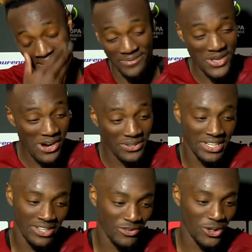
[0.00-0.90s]
No,
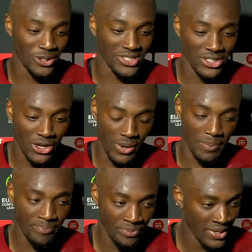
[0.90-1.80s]
of course, you know, um,
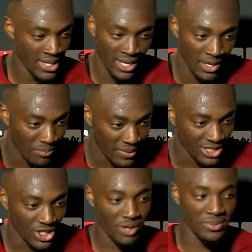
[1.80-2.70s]
my
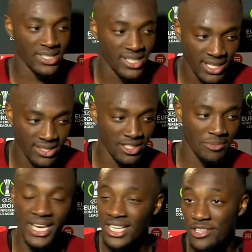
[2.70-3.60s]
job is to
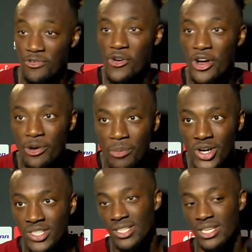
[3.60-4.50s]
be active around the
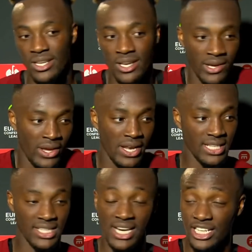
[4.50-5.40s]
box, and that's
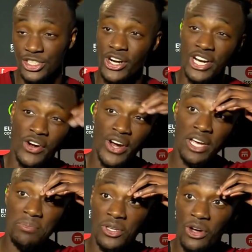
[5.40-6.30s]
the kind of striker I
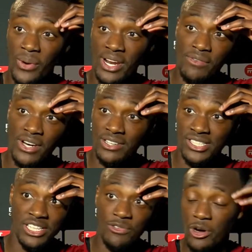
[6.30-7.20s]
am. You know, whenever I
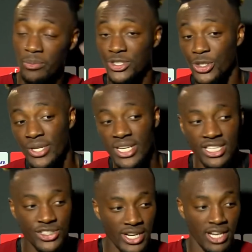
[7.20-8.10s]
sniff an opportunity, I
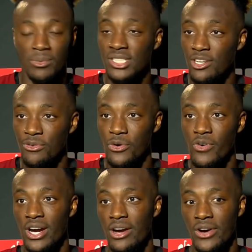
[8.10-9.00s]
try to get myself in the
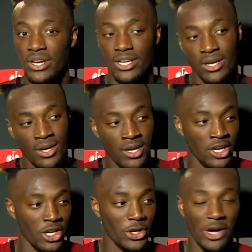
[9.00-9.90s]
right area,
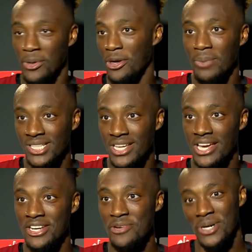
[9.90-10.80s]
and, you know, I'm not the best at
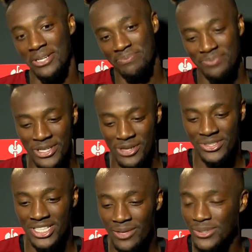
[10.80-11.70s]
heading, but, you know,
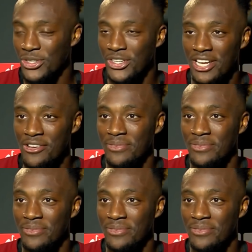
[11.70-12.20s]
today was a good header.